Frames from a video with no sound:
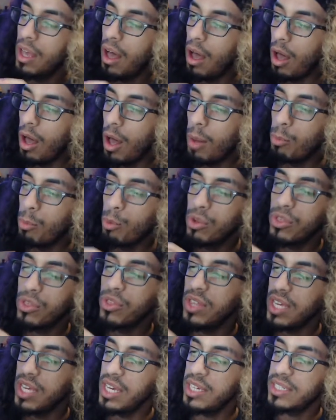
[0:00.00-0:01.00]
Um, with
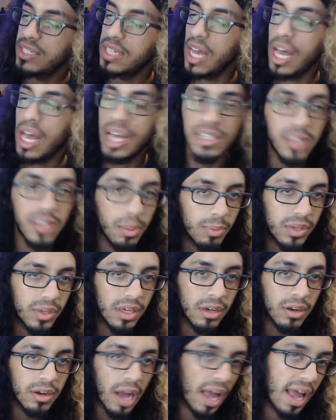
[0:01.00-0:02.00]
these guys up
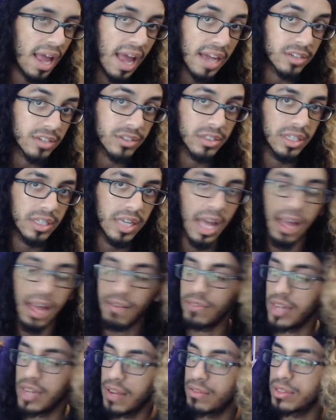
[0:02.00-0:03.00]
here, I actually have
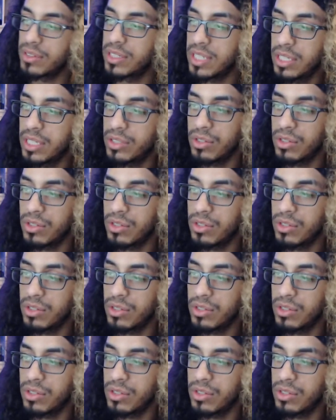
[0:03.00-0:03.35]
never seen.